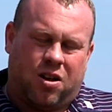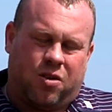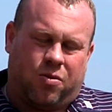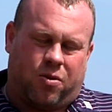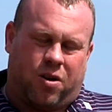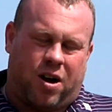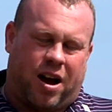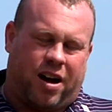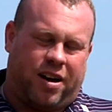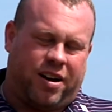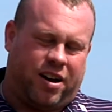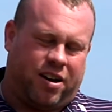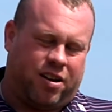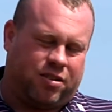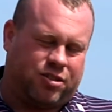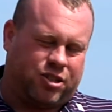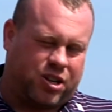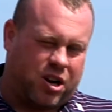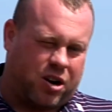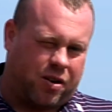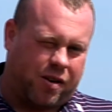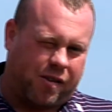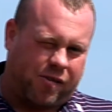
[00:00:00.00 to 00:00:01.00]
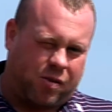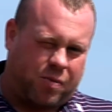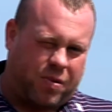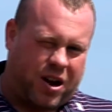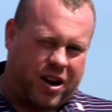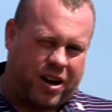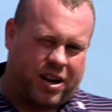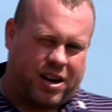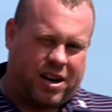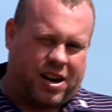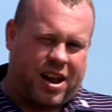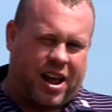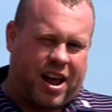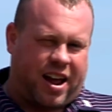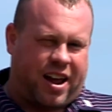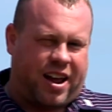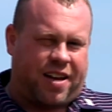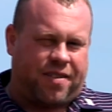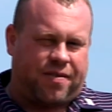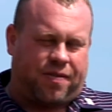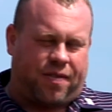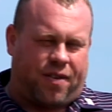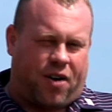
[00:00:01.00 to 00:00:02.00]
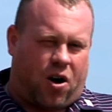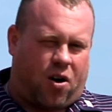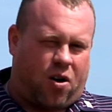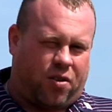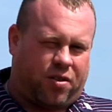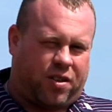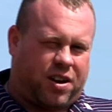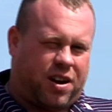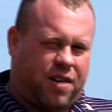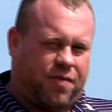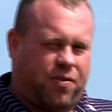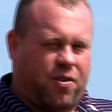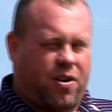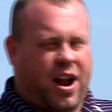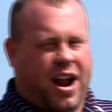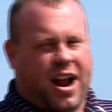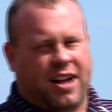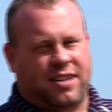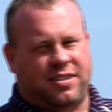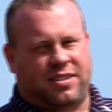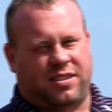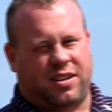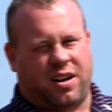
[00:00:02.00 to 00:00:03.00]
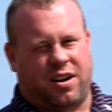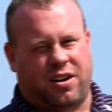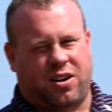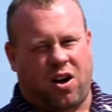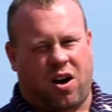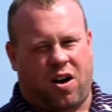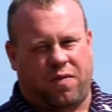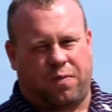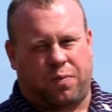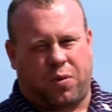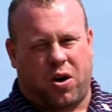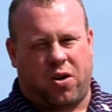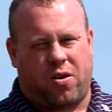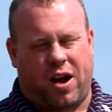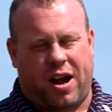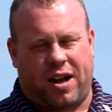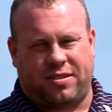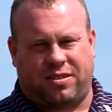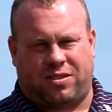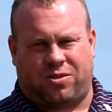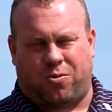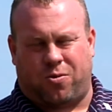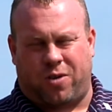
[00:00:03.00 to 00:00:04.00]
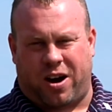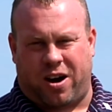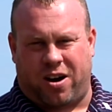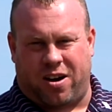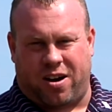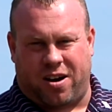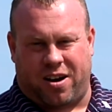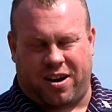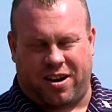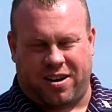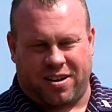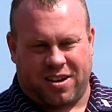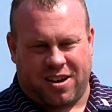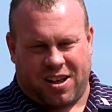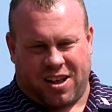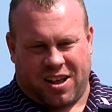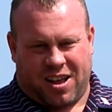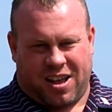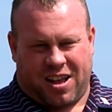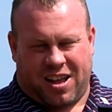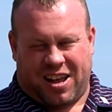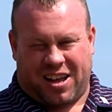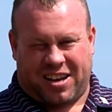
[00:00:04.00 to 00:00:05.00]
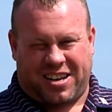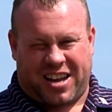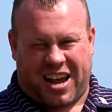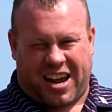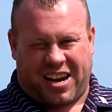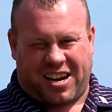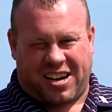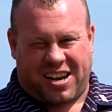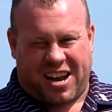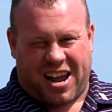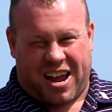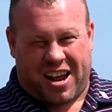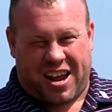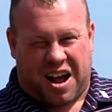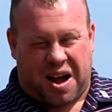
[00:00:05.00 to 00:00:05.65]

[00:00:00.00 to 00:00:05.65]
We're out here to show everybody today of all the different hats that a golf pro has to wear and day-to-day -day